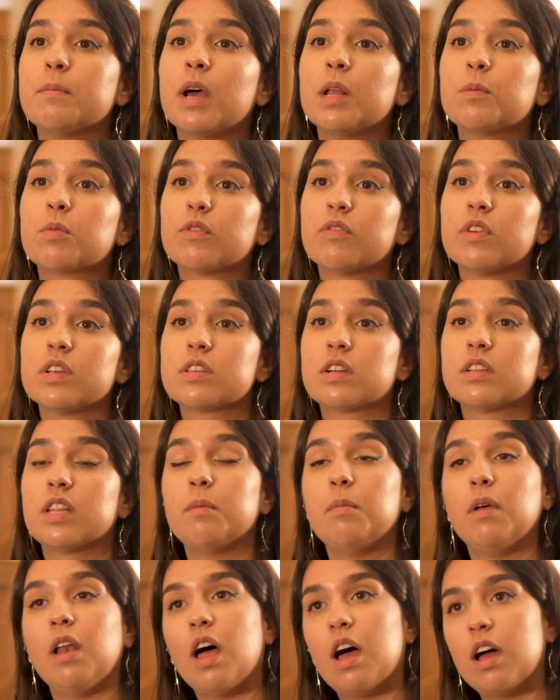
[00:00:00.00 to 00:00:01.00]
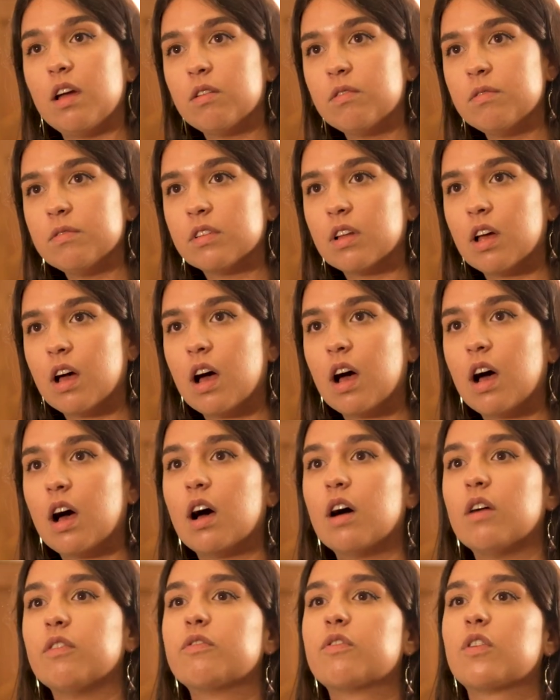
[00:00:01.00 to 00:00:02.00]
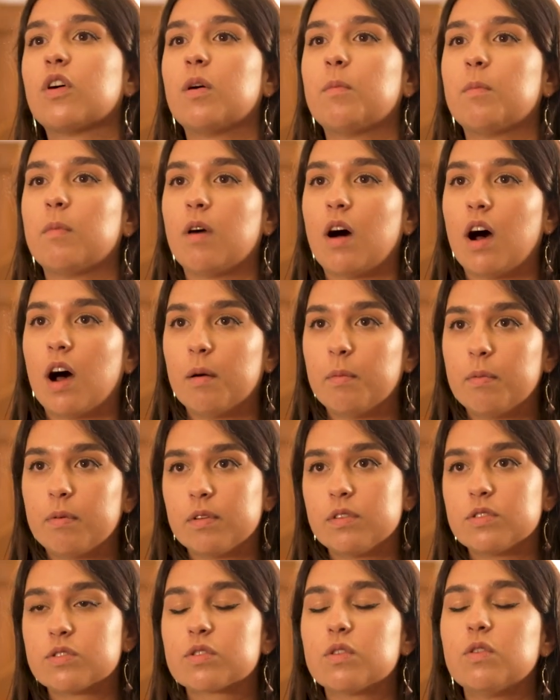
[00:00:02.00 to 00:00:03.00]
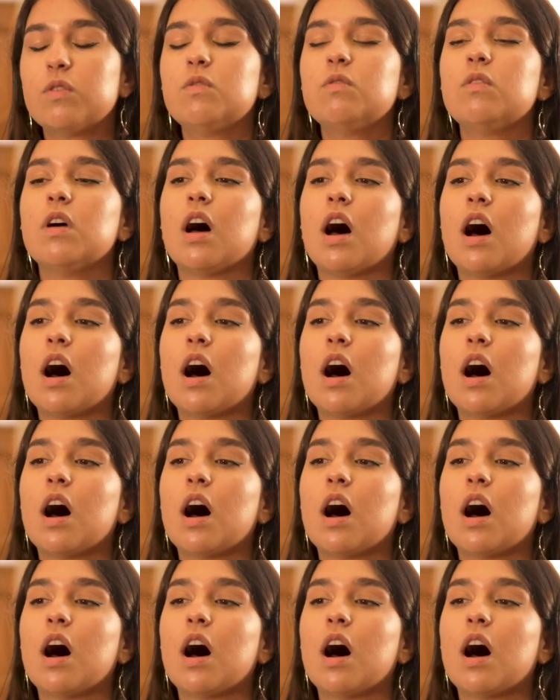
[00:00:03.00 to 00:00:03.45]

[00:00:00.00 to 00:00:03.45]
met Professor Debbie Lyle from HAP School